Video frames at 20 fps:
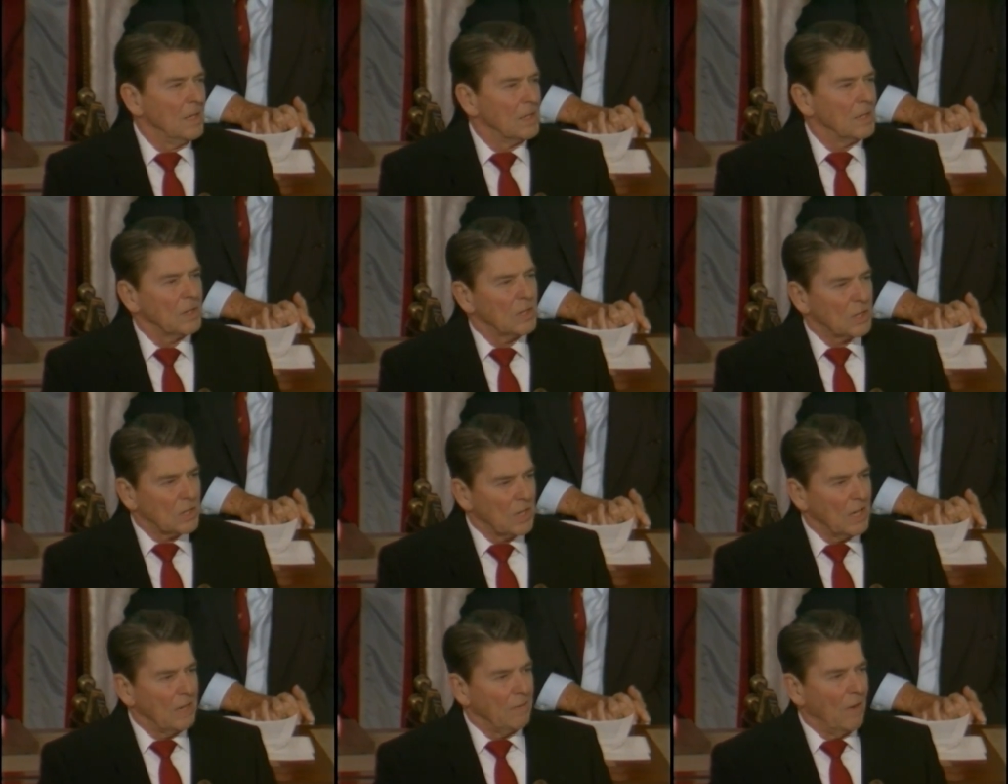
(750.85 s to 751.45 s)
to the
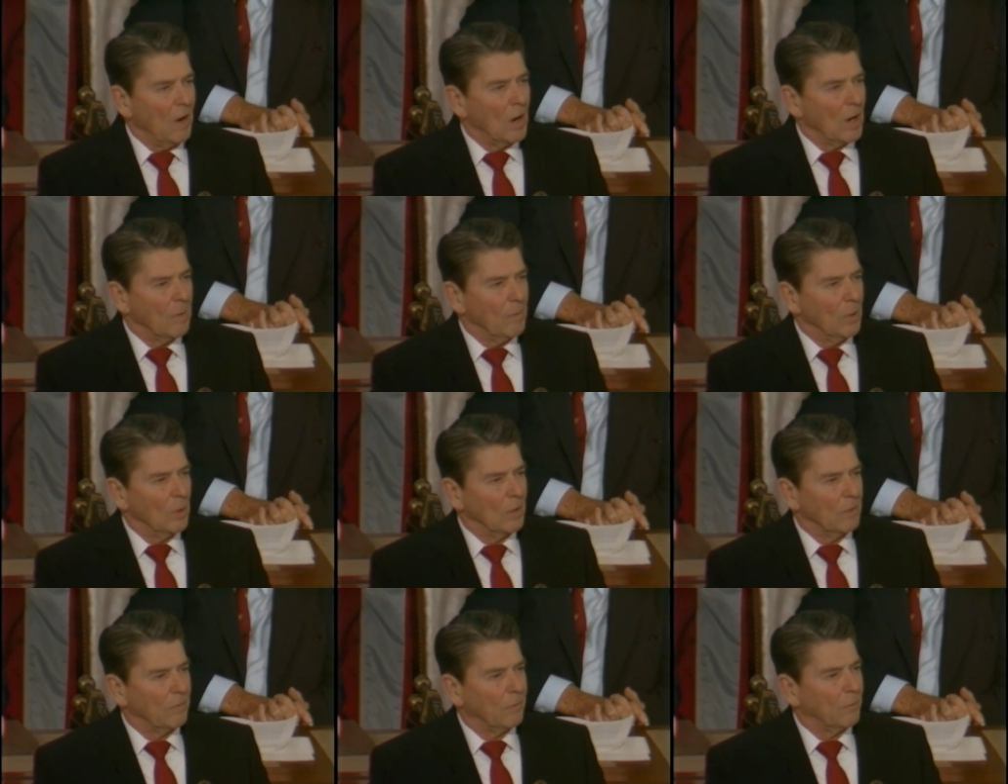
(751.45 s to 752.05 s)
safe
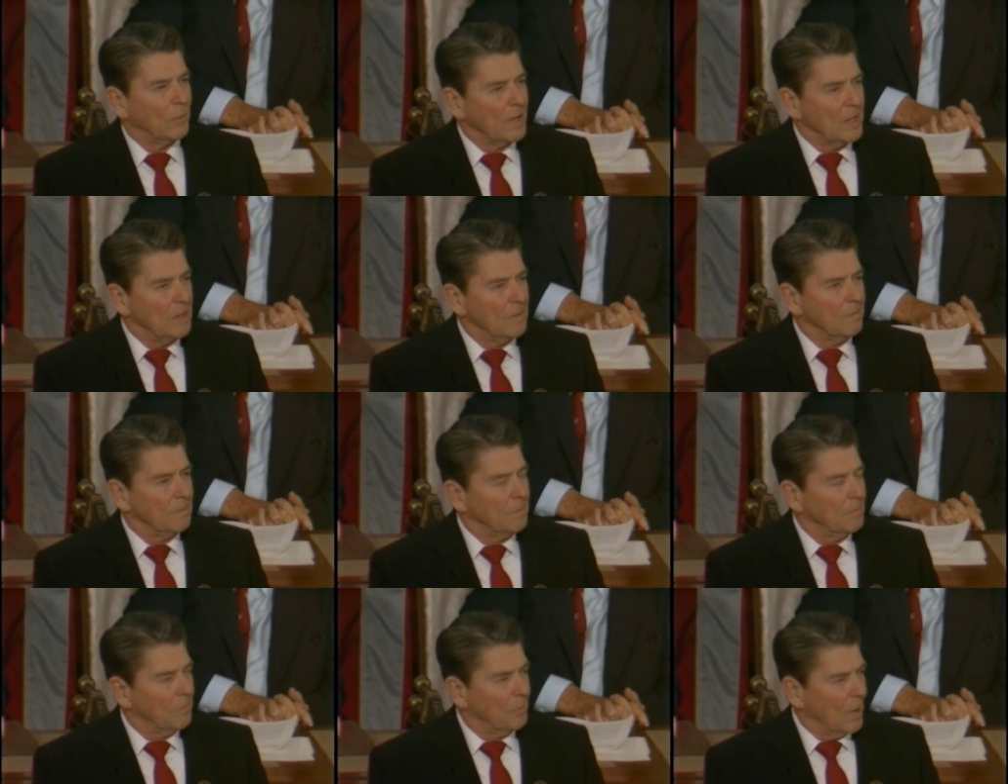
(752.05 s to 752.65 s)
harbor of
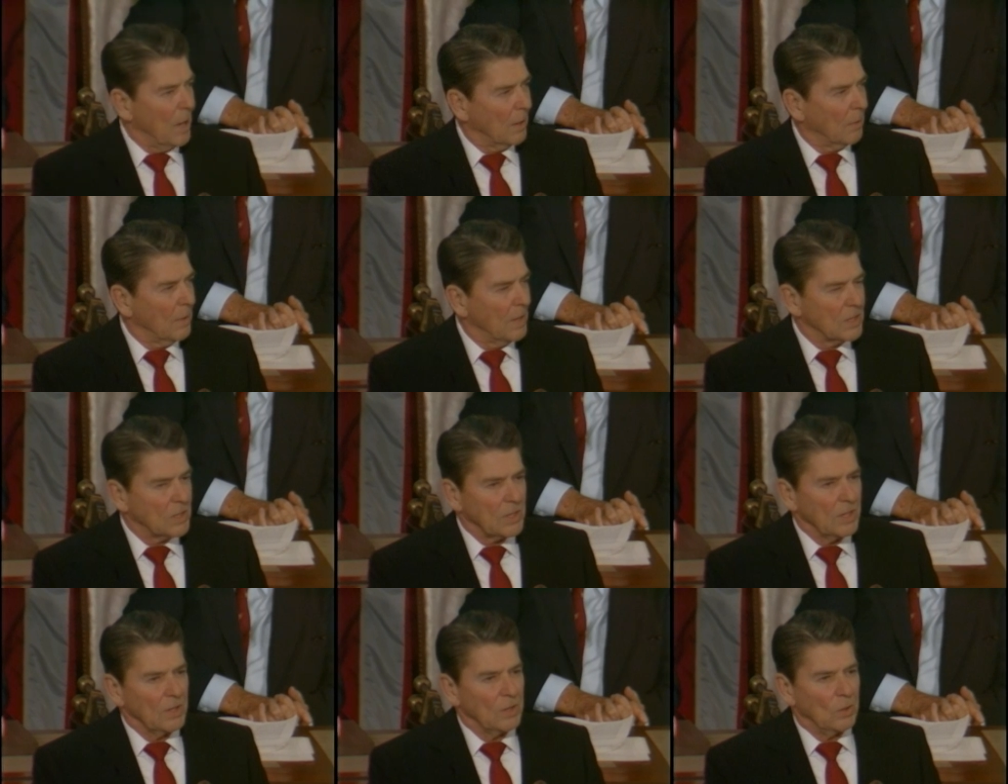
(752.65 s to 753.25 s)
freedom,
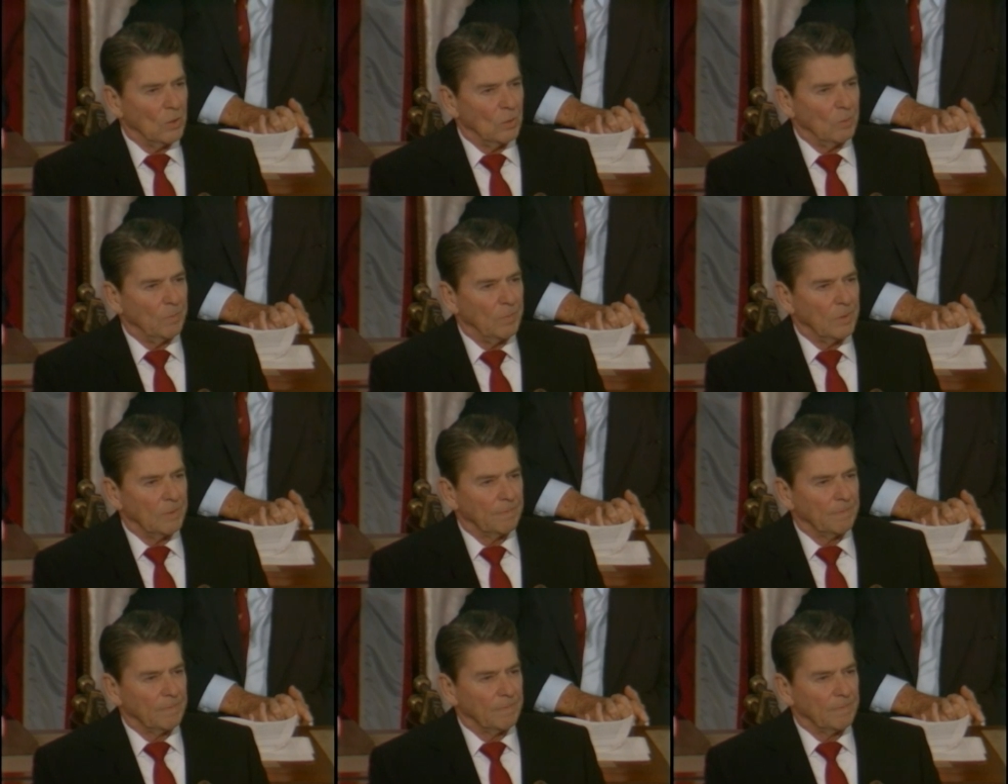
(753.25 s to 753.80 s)
progress, and hope.